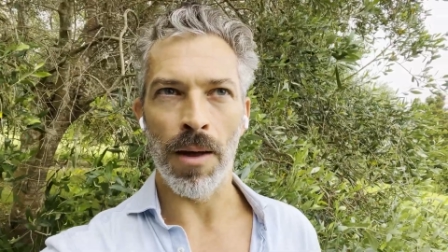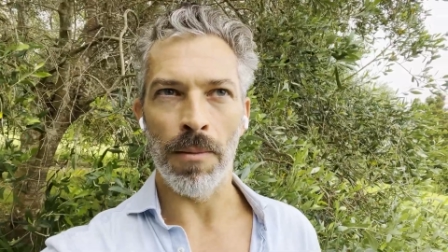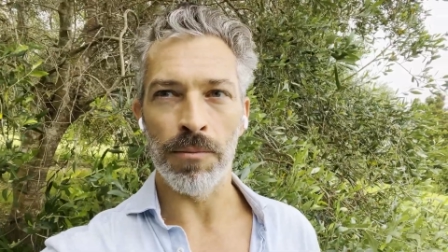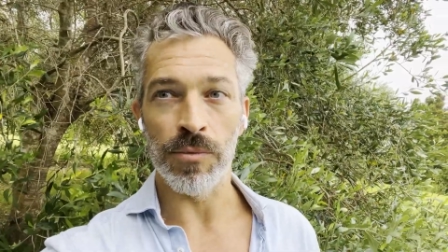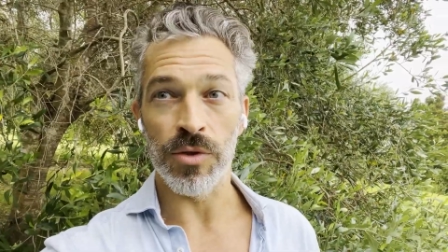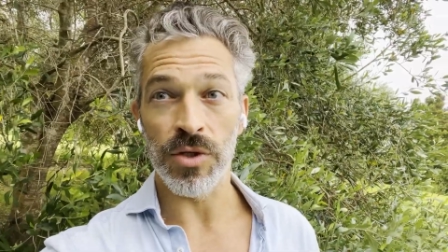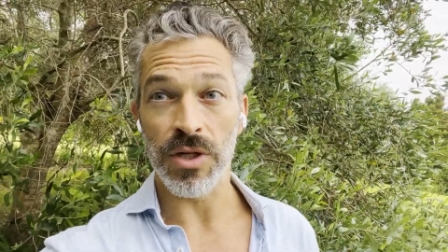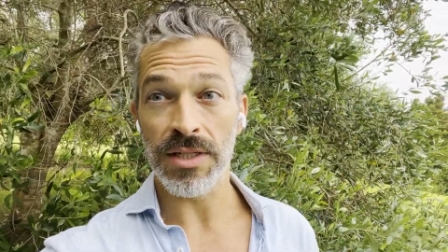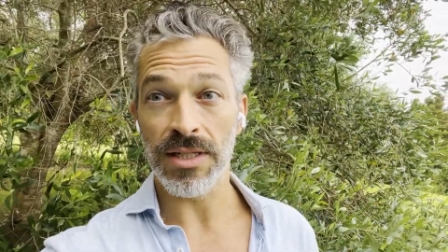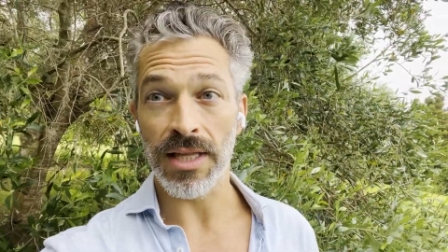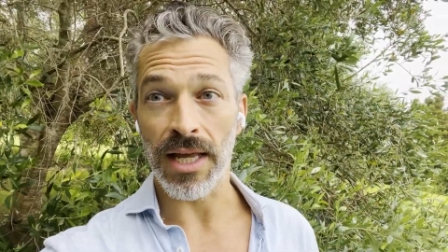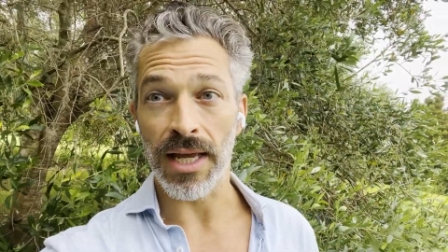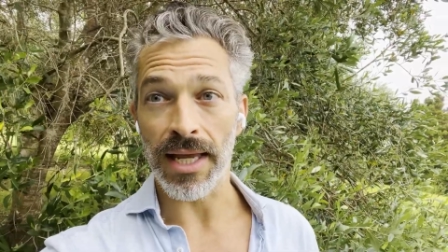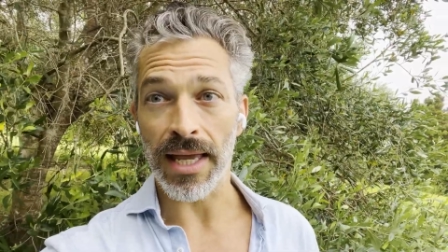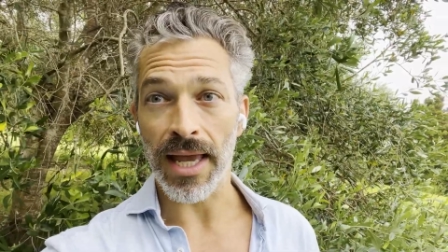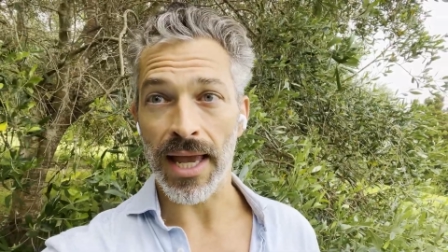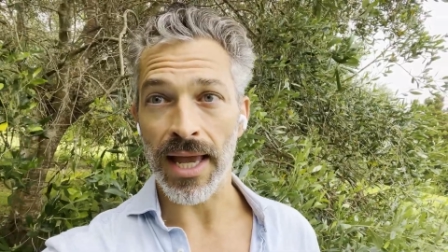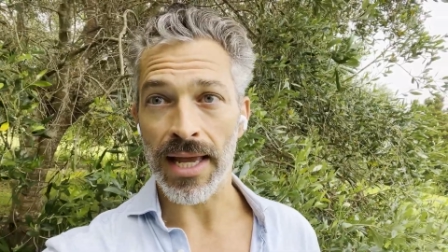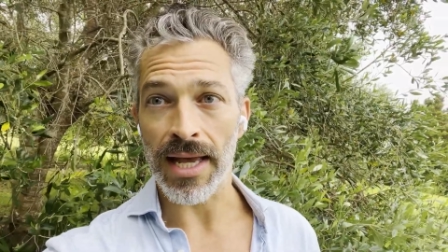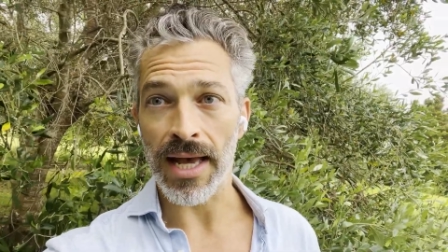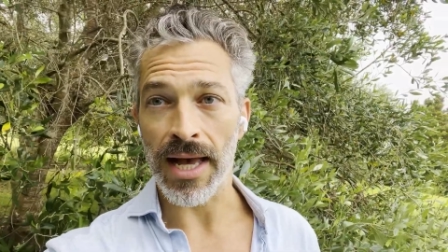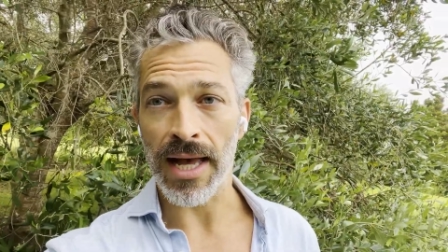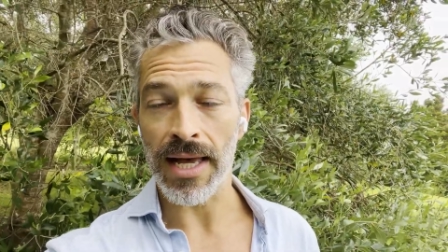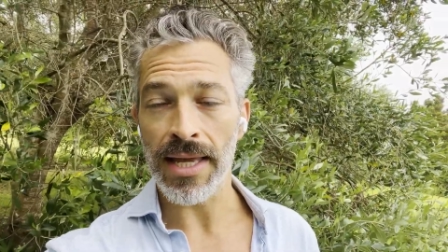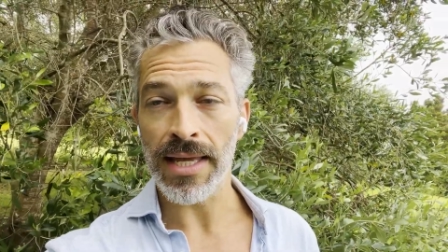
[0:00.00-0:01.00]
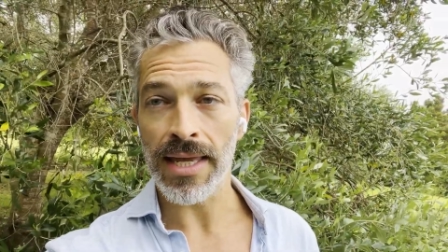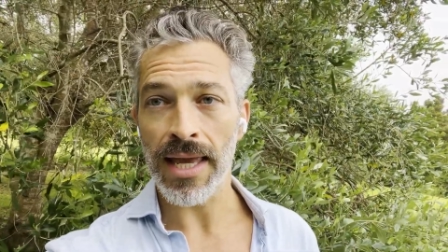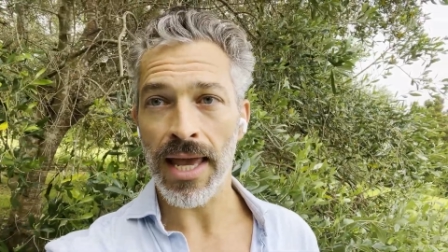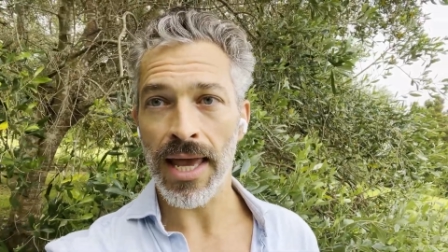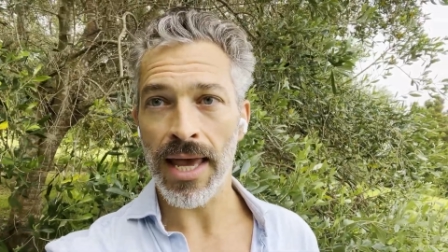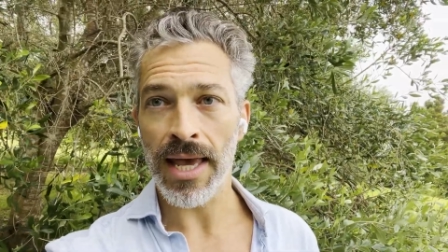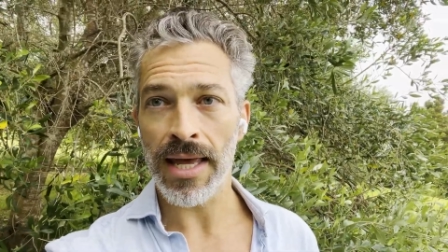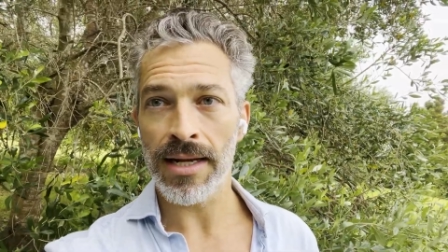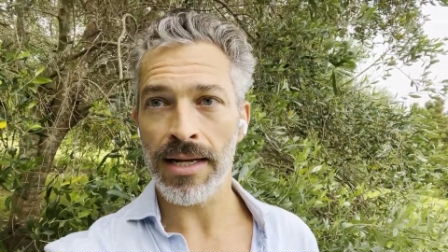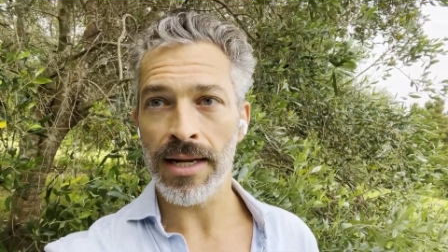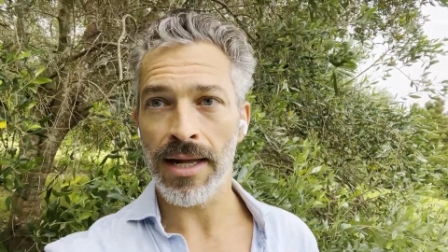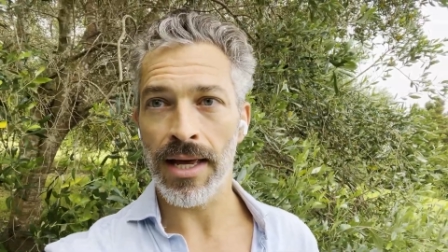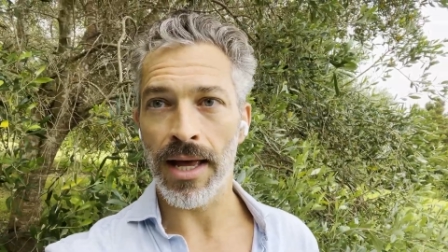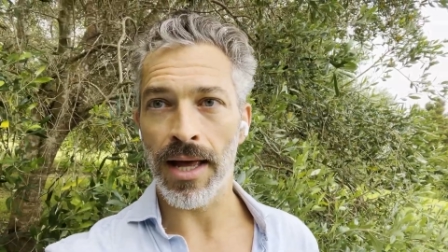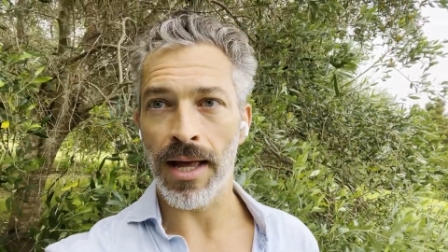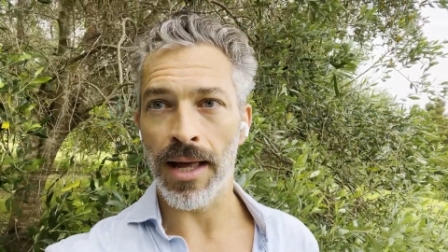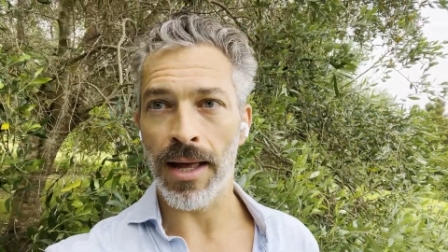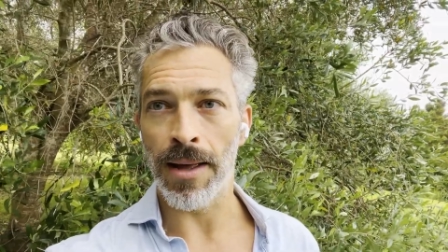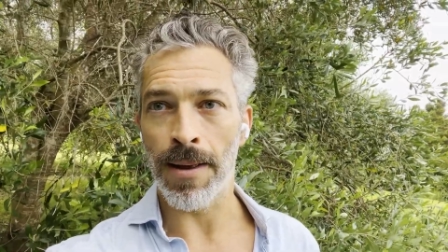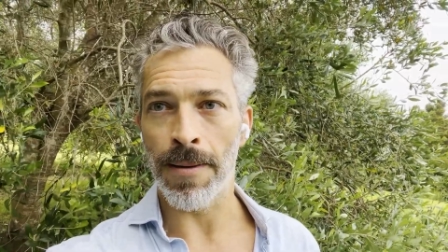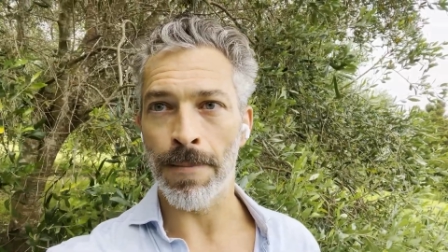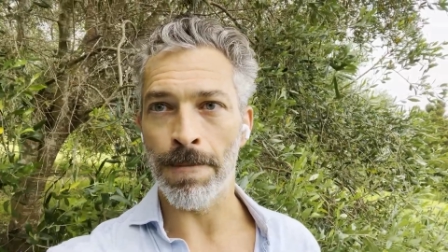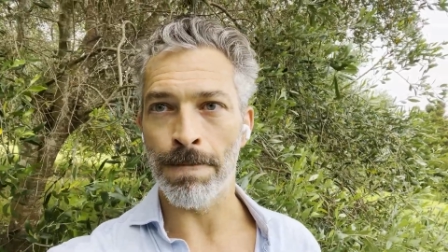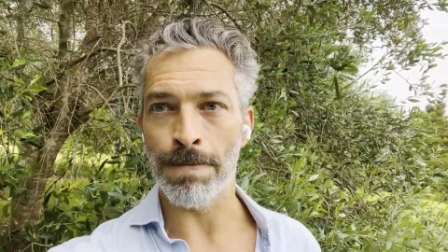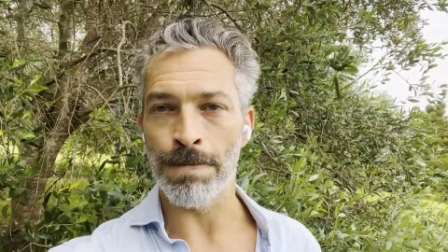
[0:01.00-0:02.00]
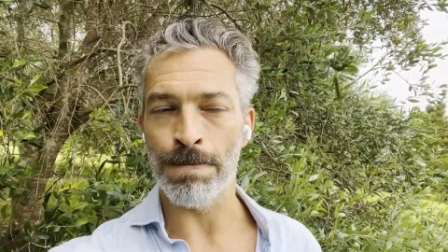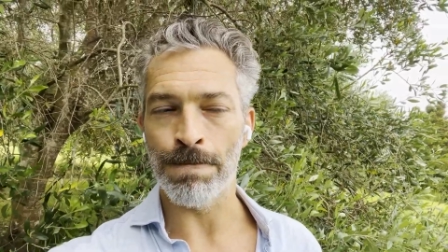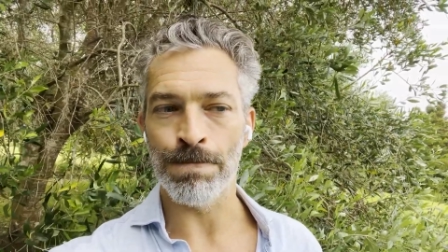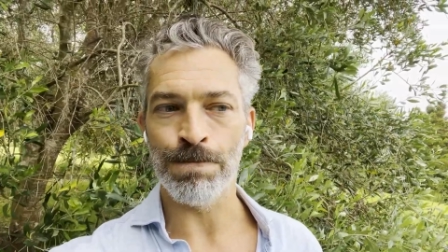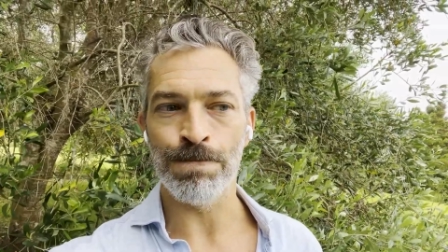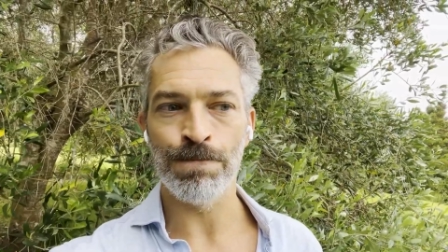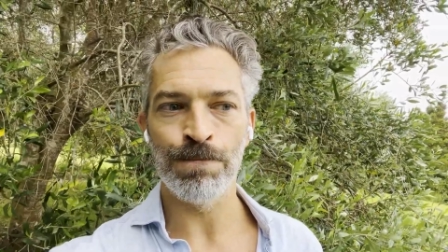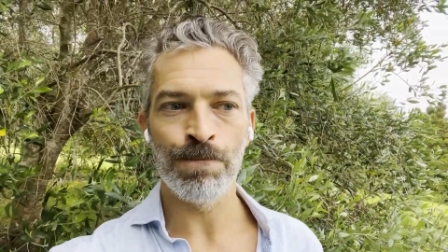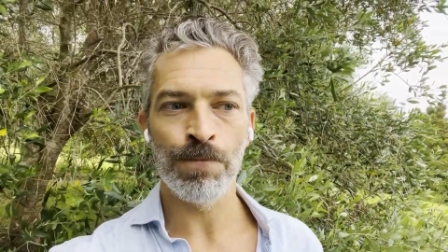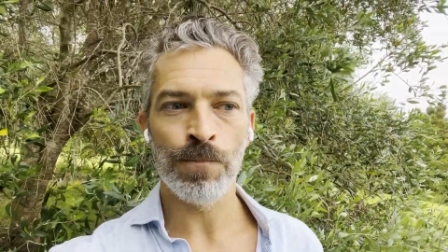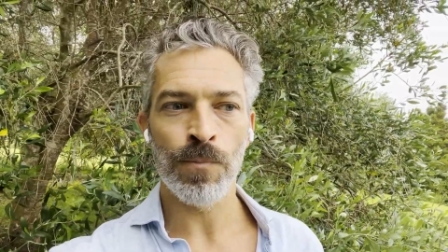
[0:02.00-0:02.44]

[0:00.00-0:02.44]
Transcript: just like AI can.